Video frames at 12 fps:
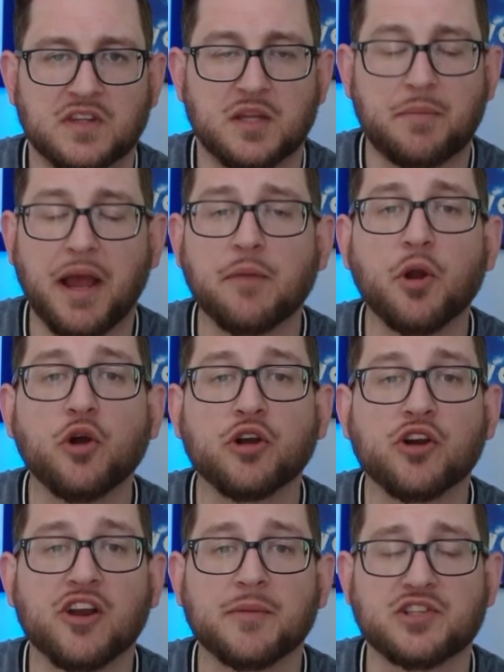The buyer broker
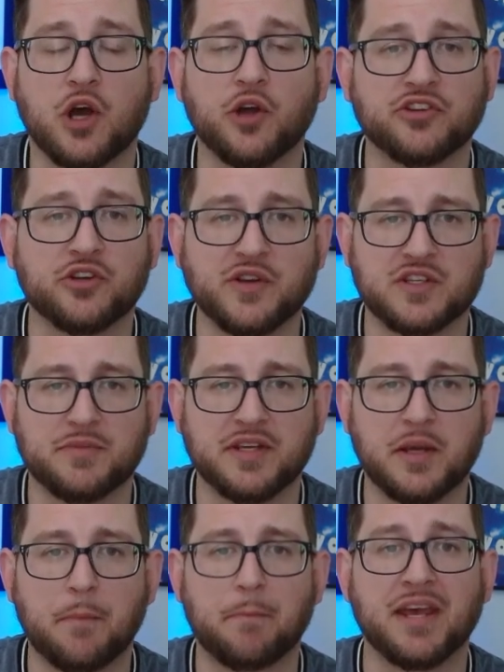agreement is also going to
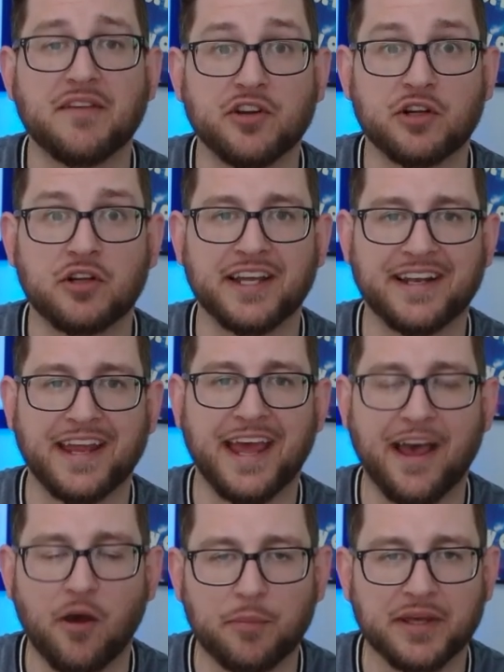be pivotal in
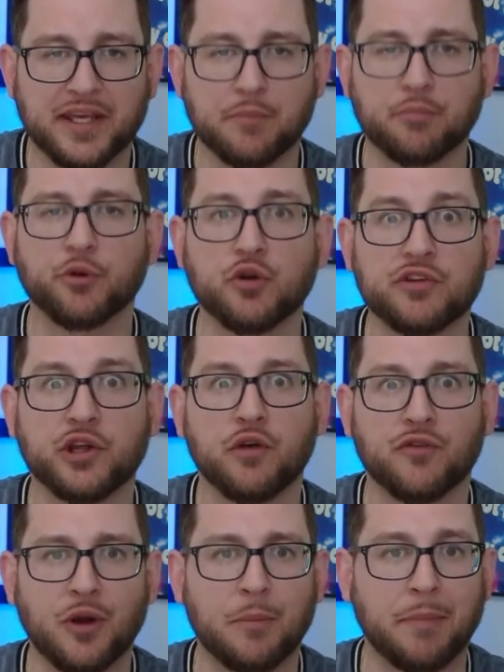helping improve the
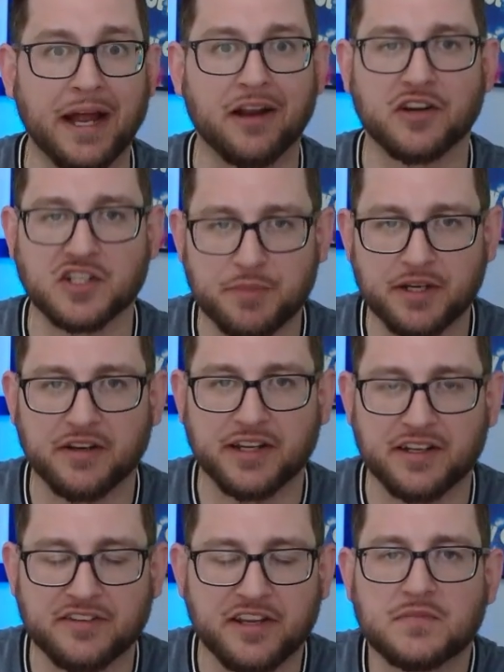overall buyer
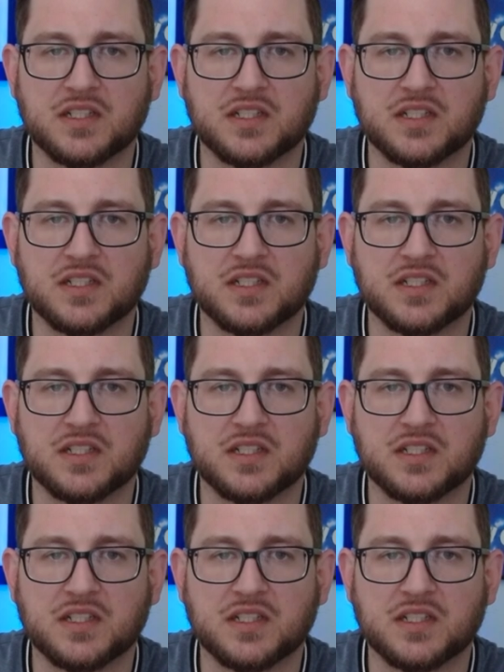experience.